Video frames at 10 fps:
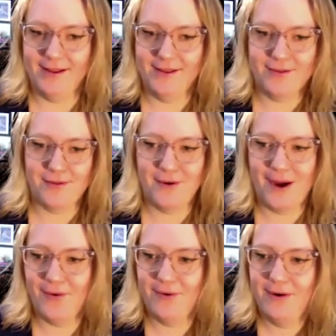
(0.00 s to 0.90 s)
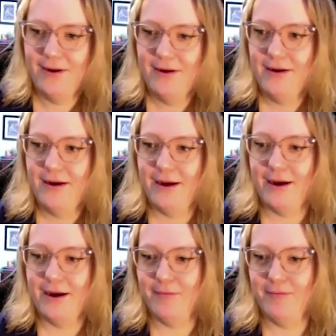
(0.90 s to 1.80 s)
throughout
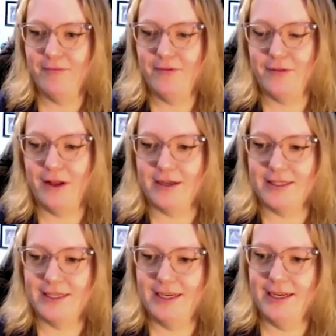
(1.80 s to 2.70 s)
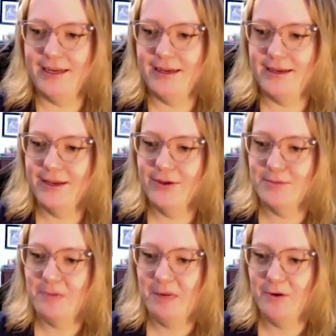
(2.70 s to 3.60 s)
Flux he kills
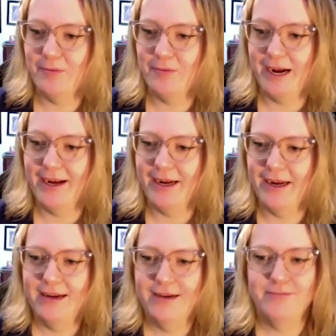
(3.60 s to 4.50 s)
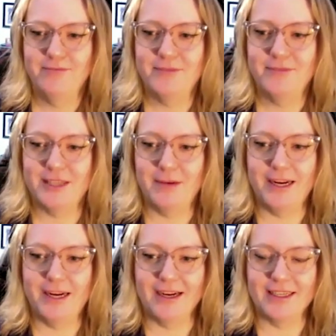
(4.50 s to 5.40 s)
people by
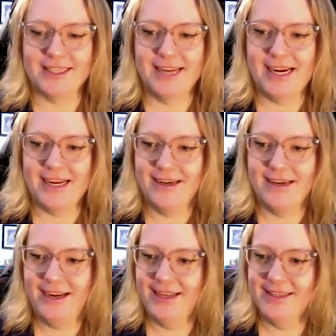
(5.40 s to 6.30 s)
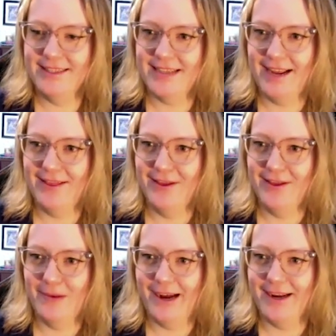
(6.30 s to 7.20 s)
summoning a snake inside their
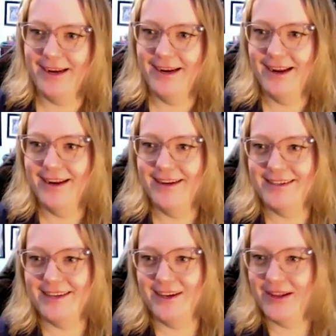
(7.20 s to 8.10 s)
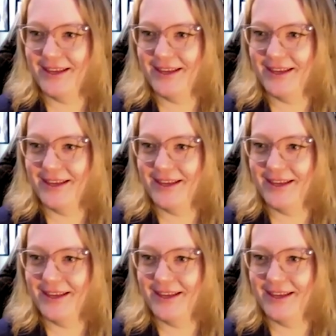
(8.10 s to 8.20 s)
body and killing them.